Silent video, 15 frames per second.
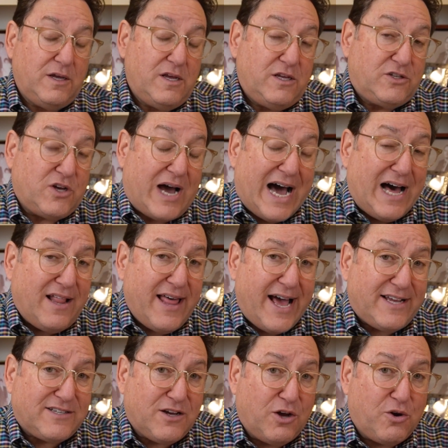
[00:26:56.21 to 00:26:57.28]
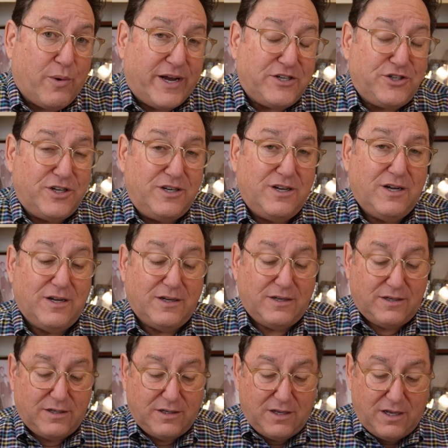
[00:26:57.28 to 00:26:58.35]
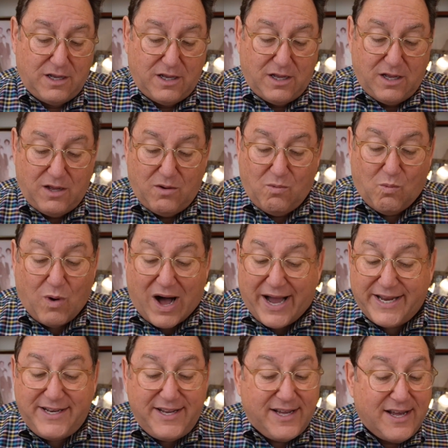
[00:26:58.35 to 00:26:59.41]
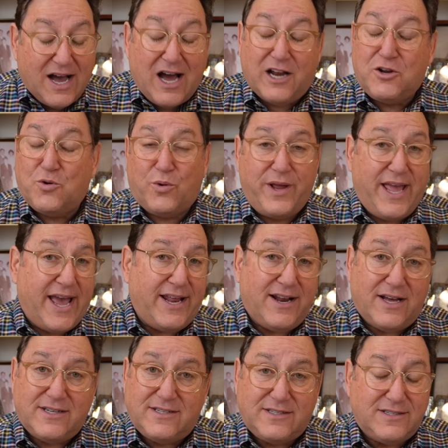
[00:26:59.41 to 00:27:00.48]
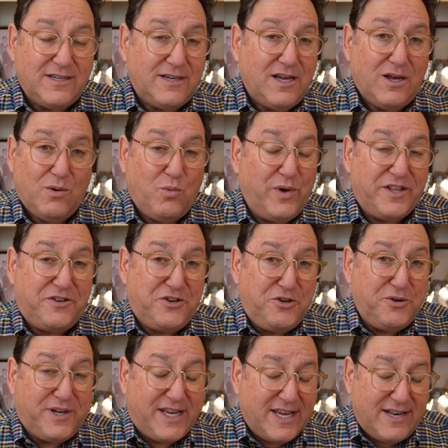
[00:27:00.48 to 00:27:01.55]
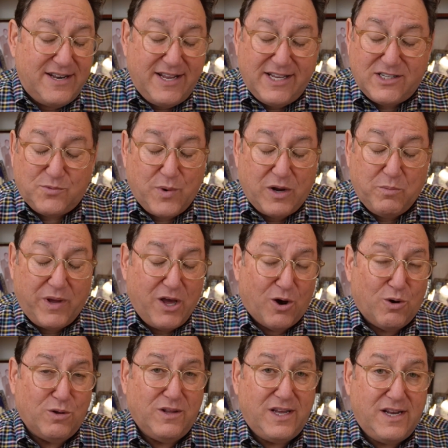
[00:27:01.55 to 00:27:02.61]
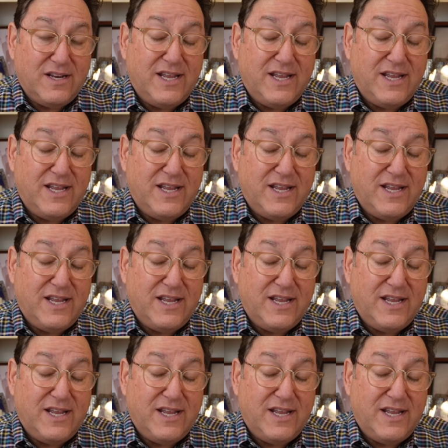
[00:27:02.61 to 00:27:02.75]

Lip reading: So I'll ask a question. Why did God create us with two kidneys when we only